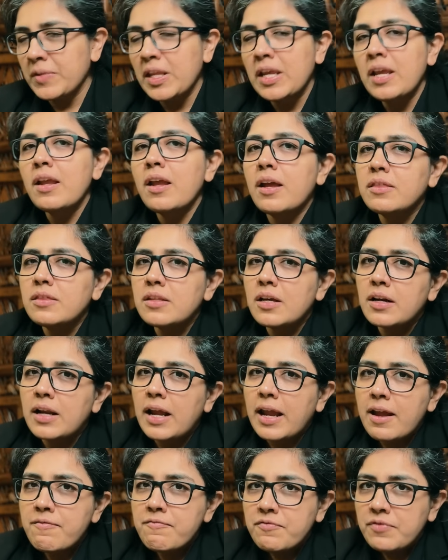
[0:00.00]
and their
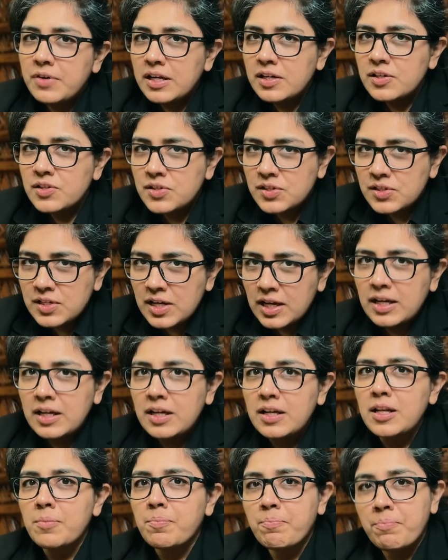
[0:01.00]
every
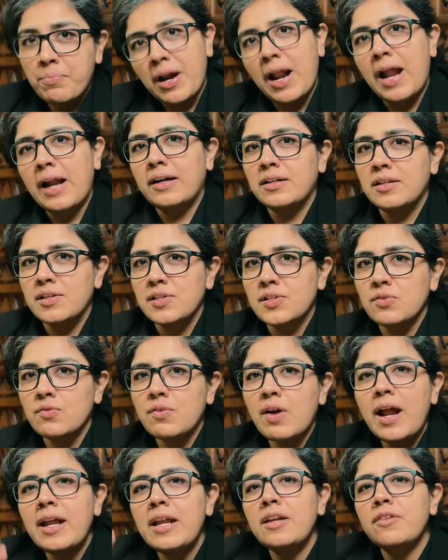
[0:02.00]
single practice,
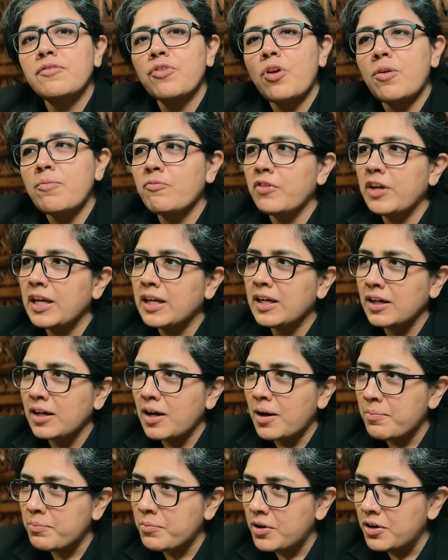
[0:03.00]
right from waking
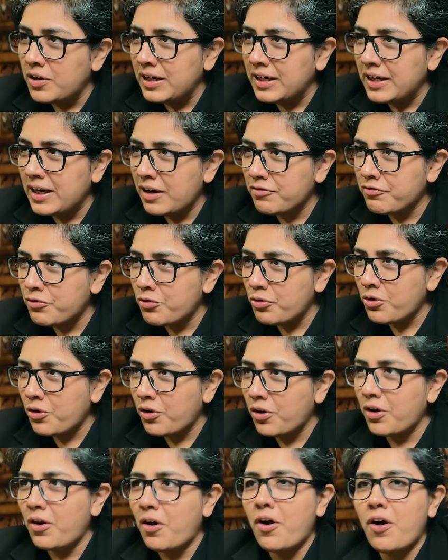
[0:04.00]
up early at 4
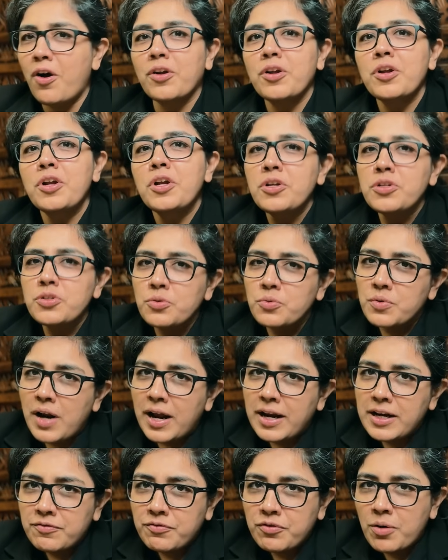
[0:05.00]
o'clock, to
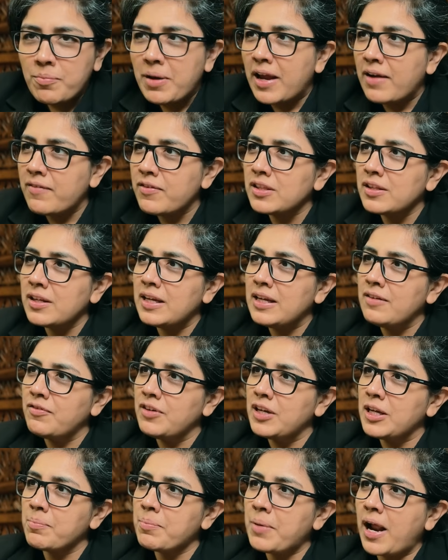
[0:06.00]
right from having the
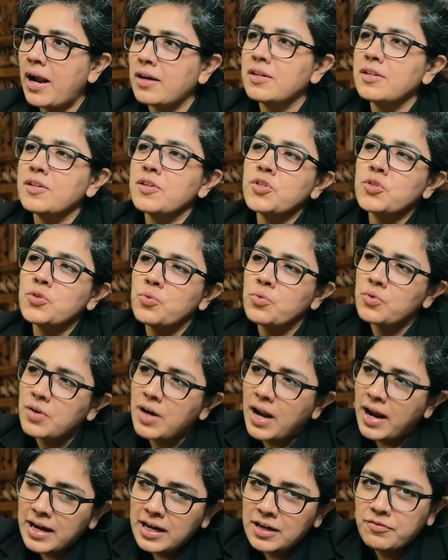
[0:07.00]
evening practice, to
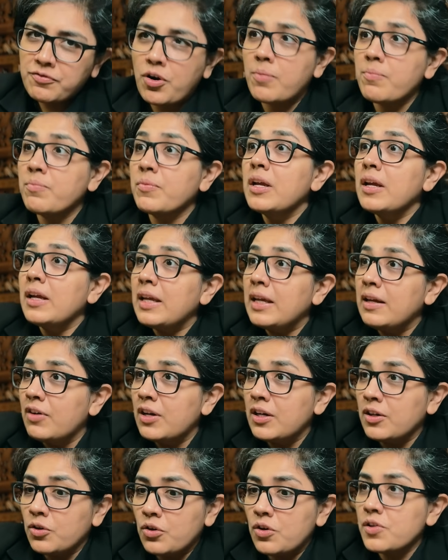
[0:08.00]
right from
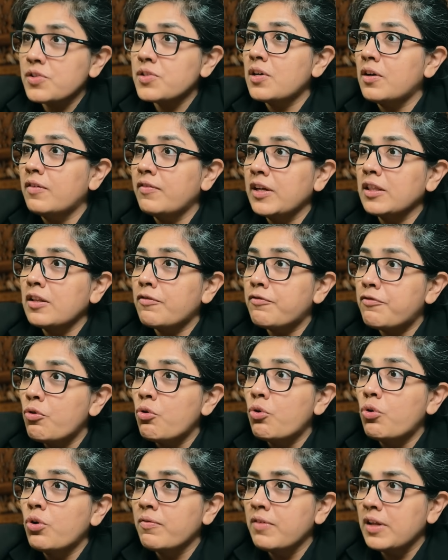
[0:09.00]
even, you know, serving the
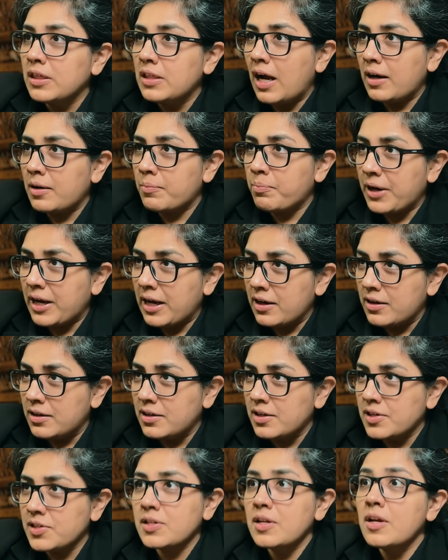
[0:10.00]
food with that
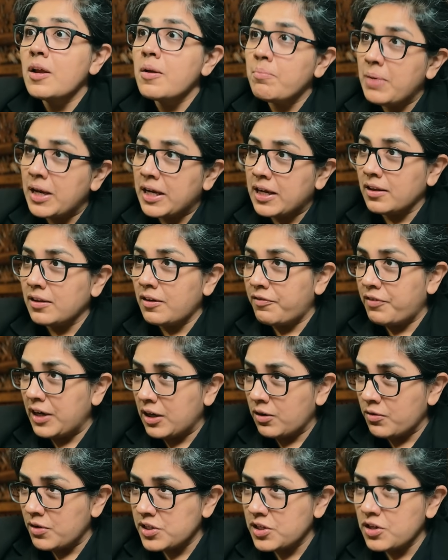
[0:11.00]
prayers, making the
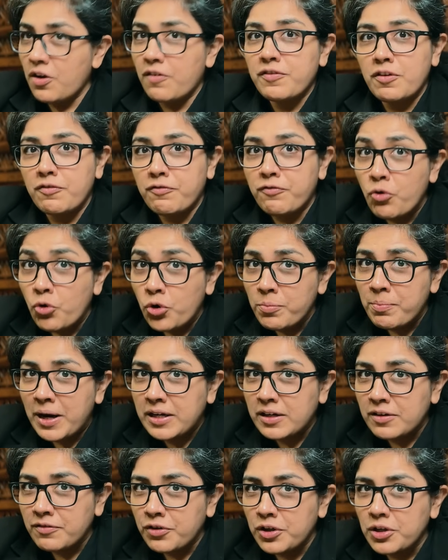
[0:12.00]
frequency of the food
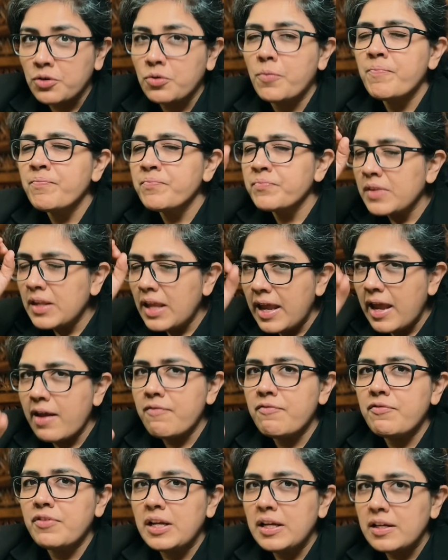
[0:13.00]
better for you,
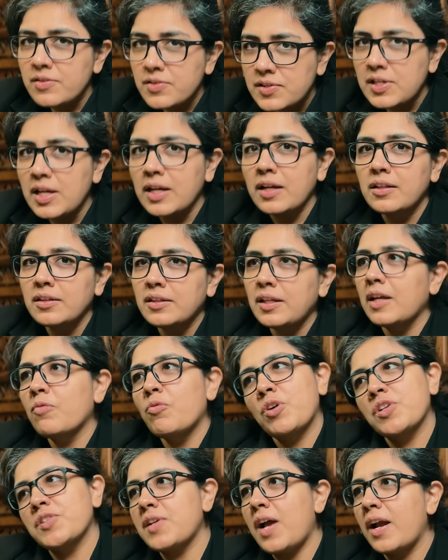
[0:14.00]
every single thing
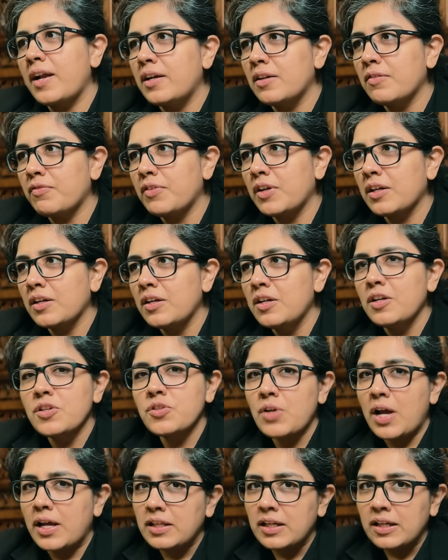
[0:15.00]
was scientific.
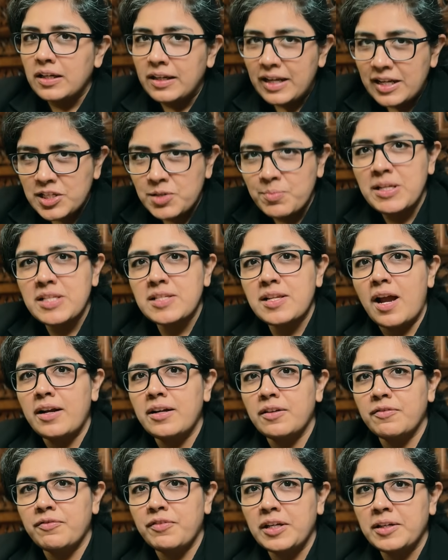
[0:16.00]
So I think let's be
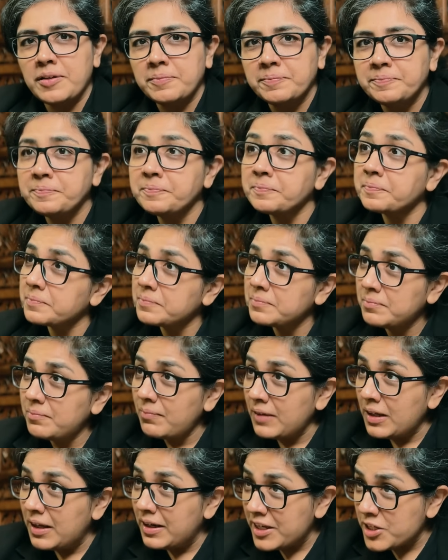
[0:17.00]
scientific.
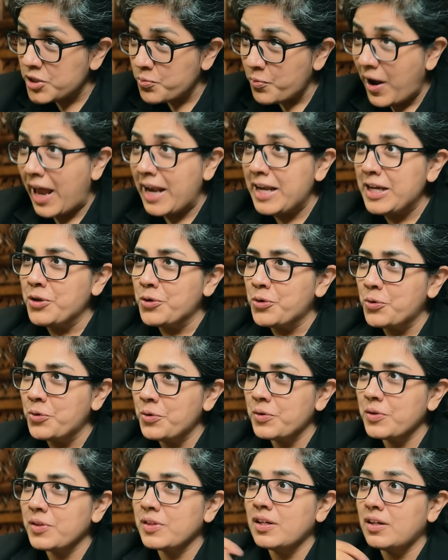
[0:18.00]
Let's value
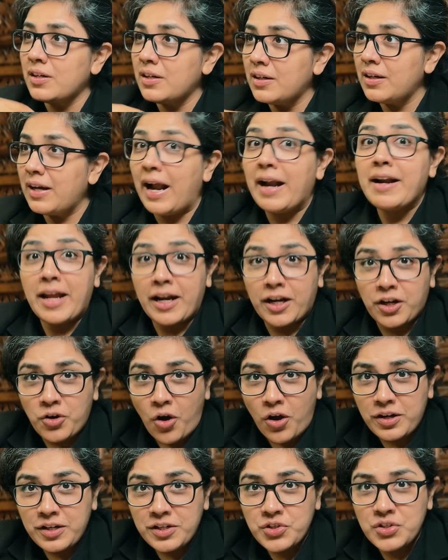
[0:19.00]
and
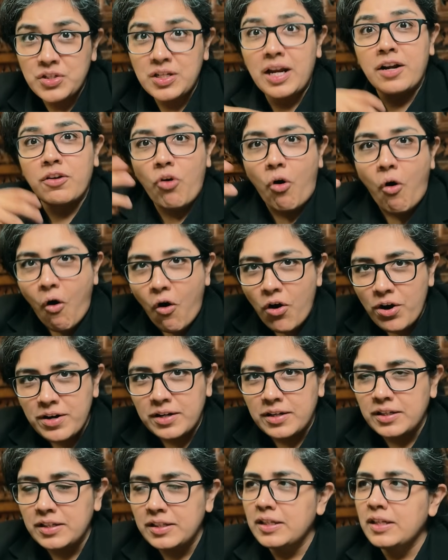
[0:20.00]
acknowledge and
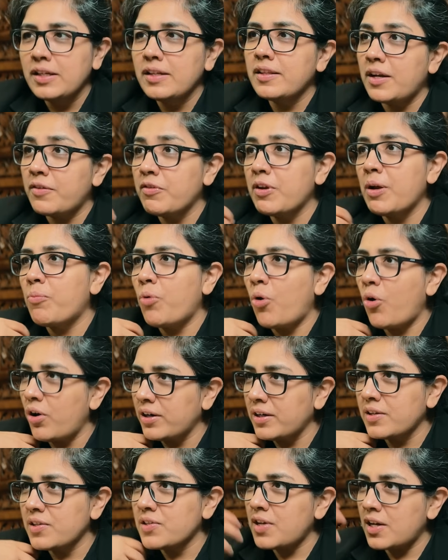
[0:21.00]
honor that we are born
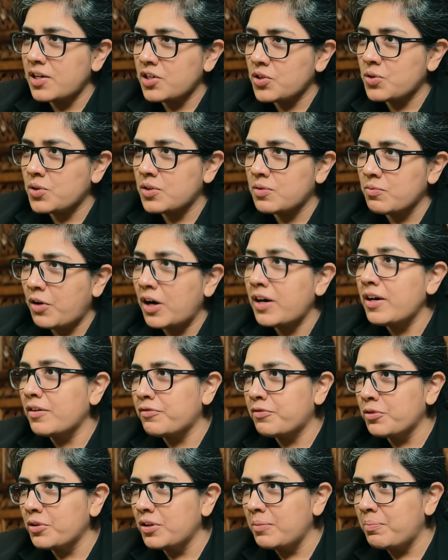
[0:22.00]
in such
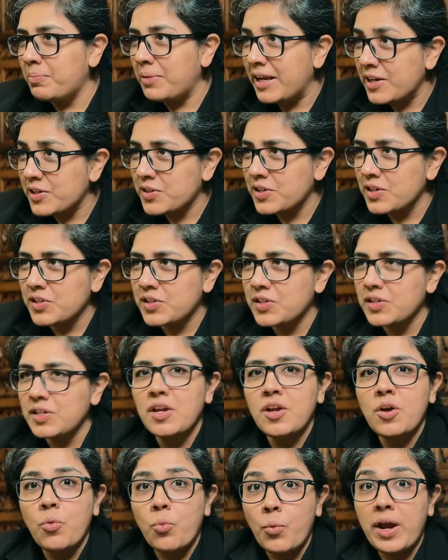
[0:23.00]
wonderful places
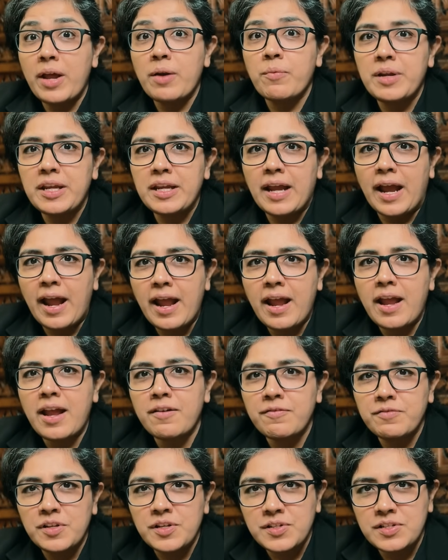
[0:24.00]
where we
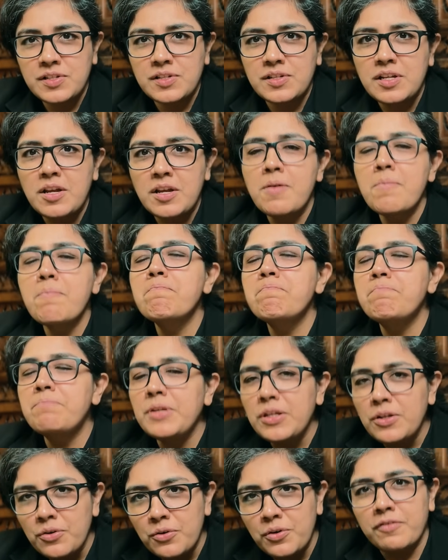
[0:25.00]
have this
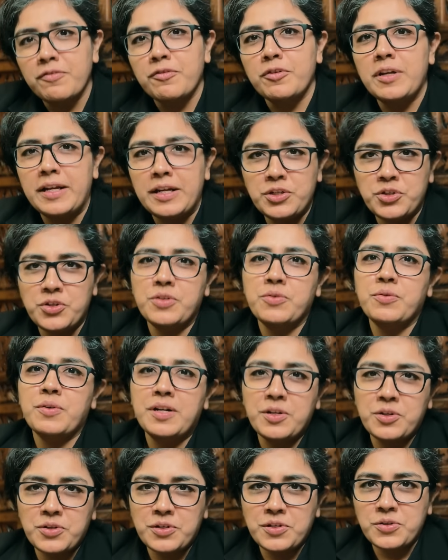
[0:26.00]
beautiful ancient
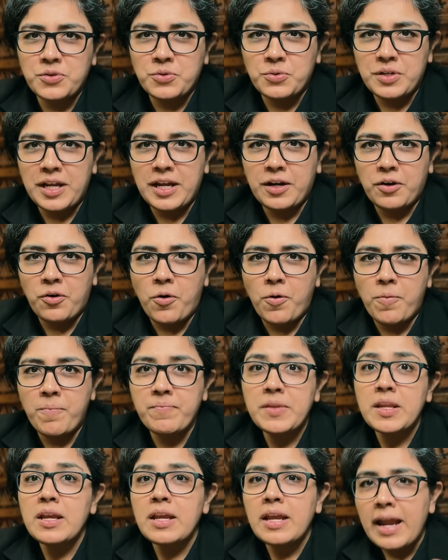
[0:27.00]
traditions to take home,
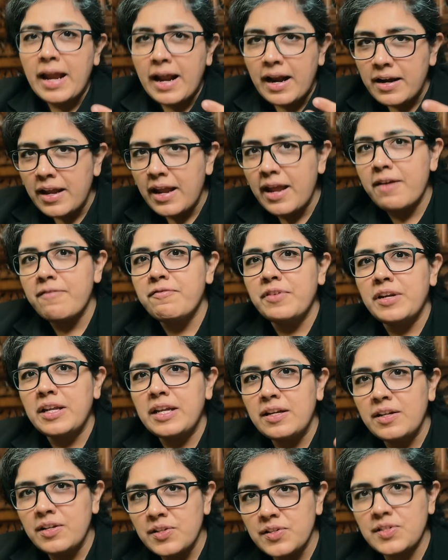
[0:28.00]
and
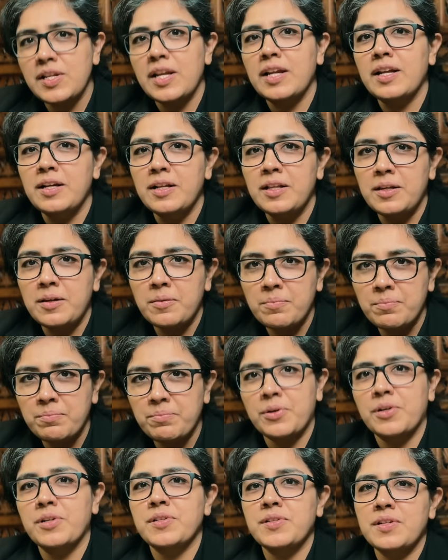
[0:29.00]
every single
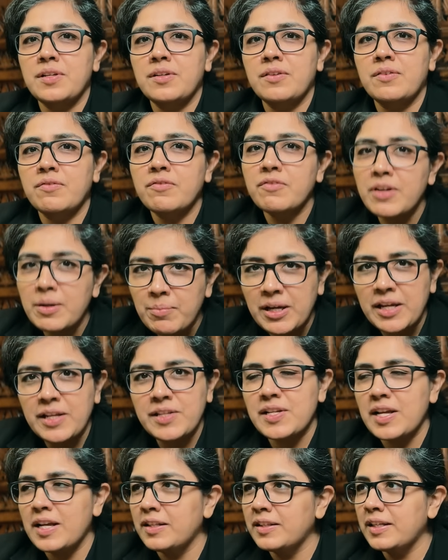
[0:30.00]
person remains
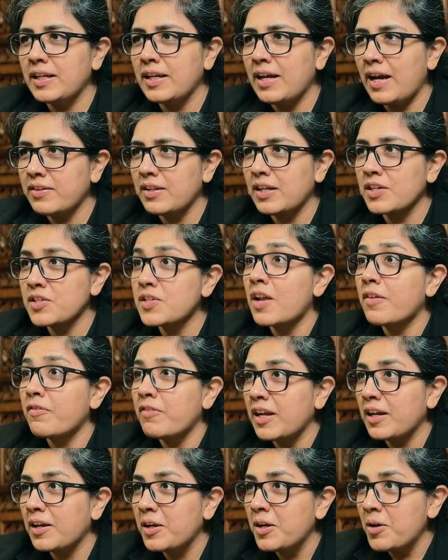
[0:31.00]
healthy. I think
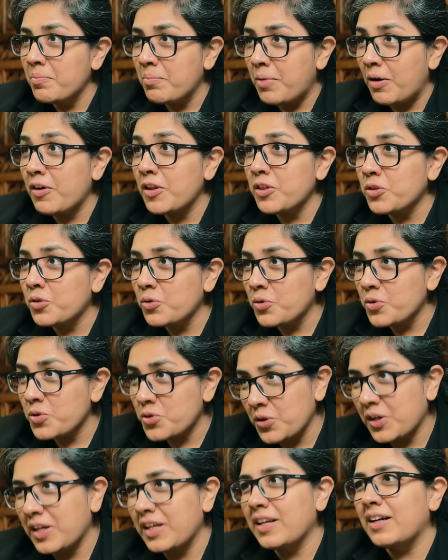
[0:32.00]
sarve bhavantu
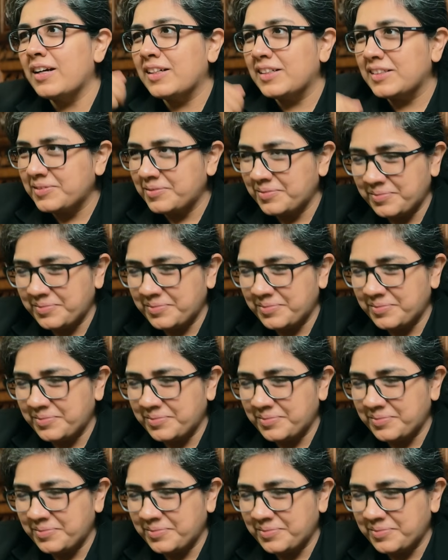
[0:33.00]
sukhinah.